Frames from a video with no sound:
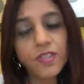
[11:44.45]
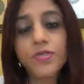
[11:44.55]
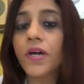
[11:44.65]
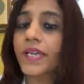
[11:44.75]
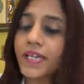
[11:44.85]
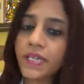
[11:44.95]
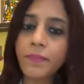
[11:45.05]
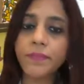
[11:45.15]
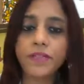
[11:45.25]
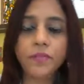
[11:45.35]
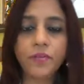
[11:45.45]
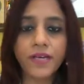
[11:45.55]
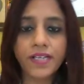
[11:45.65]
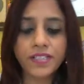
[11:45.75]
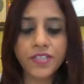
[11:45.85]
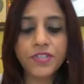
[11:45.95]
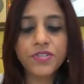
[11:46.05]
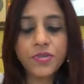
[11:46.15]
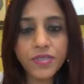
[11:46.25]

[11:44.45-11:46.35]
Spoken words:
So again, coming back to procrastination,